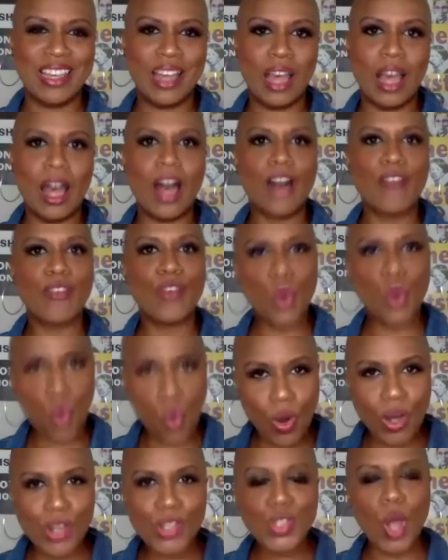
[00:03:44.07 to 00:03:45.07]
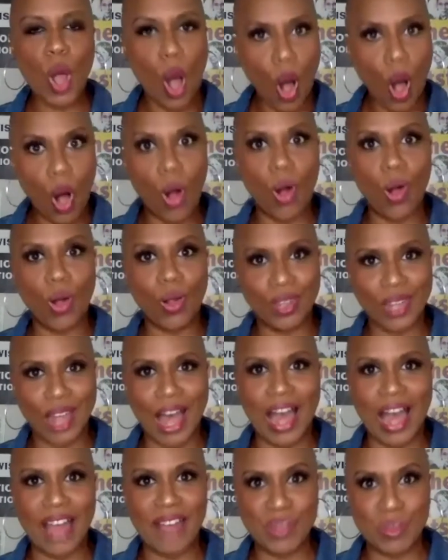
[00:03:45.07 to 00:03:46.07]
Of course, all
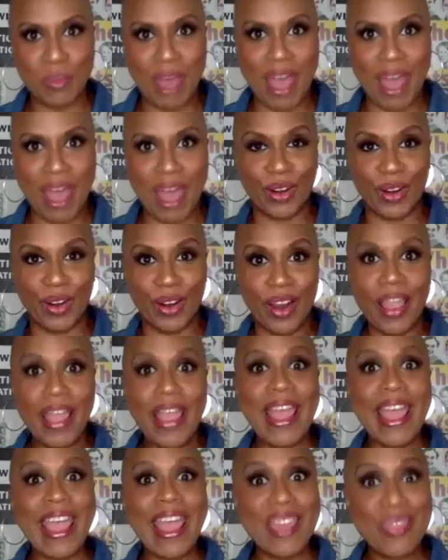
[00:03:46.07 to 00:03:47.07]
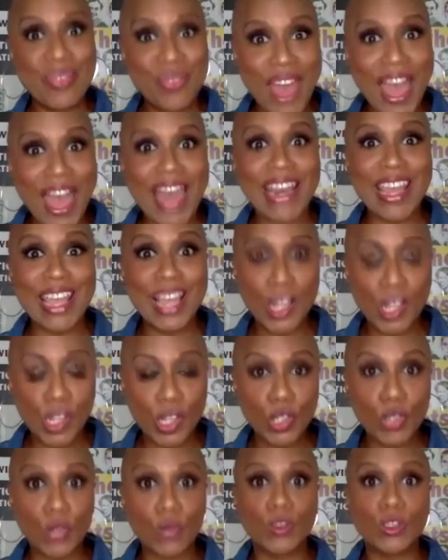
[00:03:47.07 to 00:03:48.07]
lives matter, and that
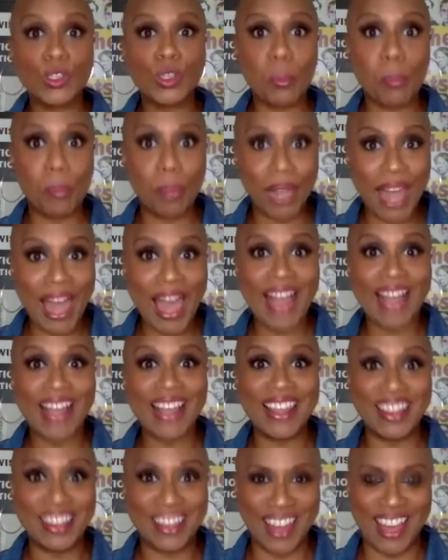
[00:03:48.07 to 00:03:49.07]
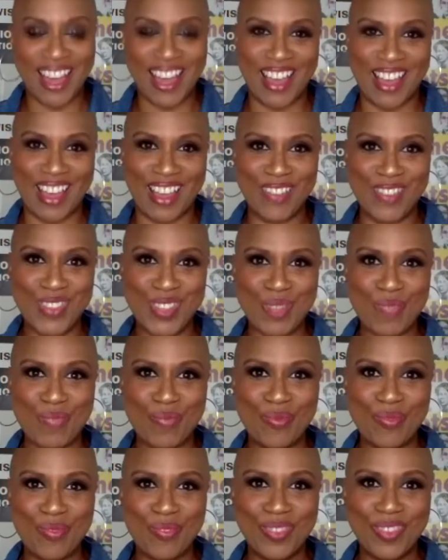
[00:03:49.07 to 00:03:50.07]
includes Black lives.
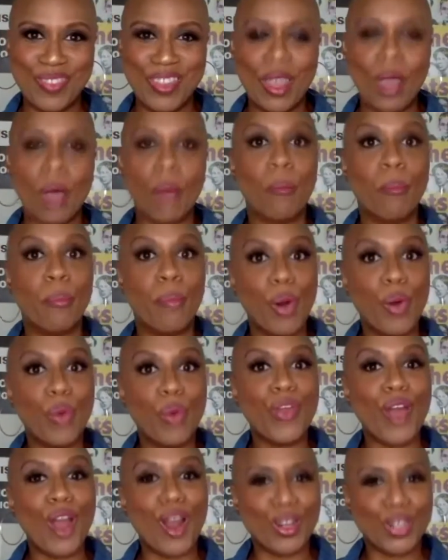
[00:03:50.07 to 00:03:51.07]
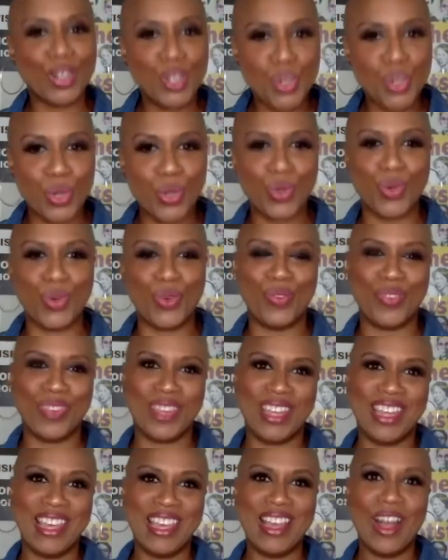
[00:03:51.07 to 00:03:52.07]
Both are true.
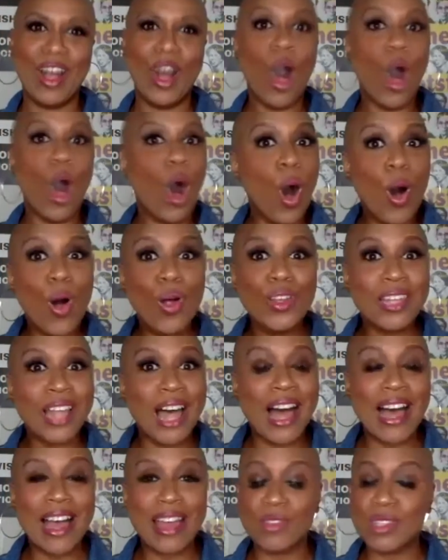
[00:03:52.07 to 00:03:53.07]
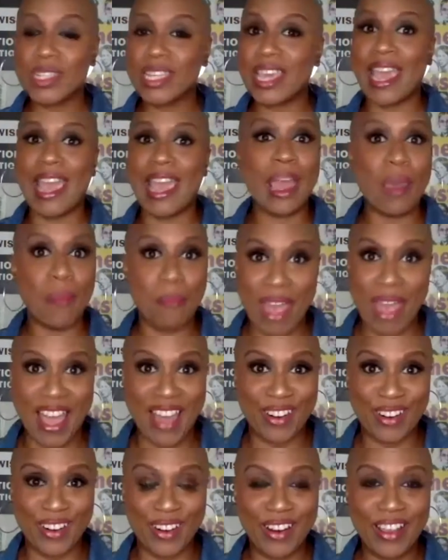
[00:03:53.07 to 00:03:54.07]
All lives can't
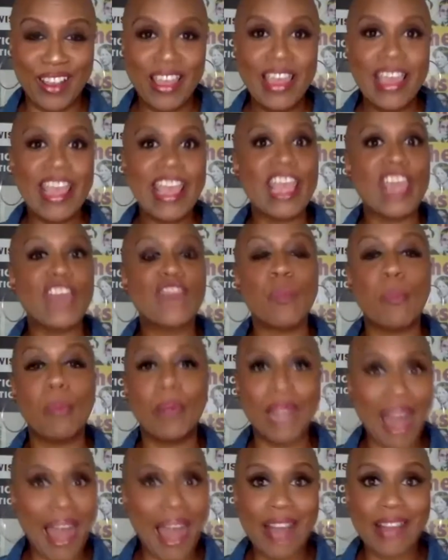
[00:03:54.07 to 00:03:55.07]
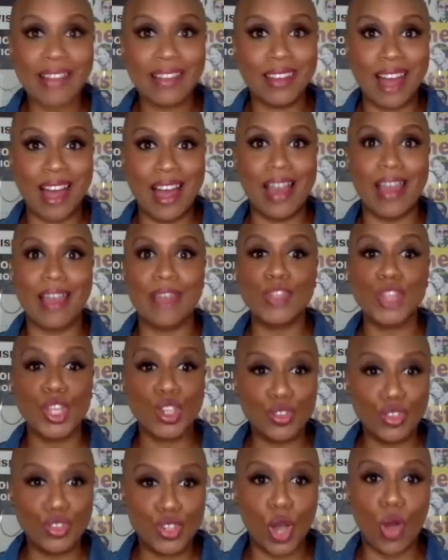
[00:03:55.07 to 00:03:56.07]
matter if Black lives
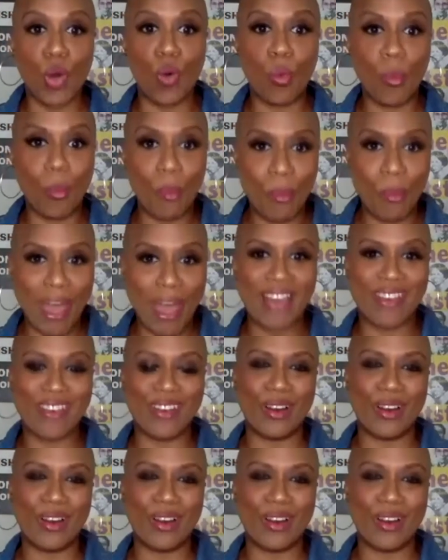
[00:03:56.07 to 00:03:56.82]
don't matter.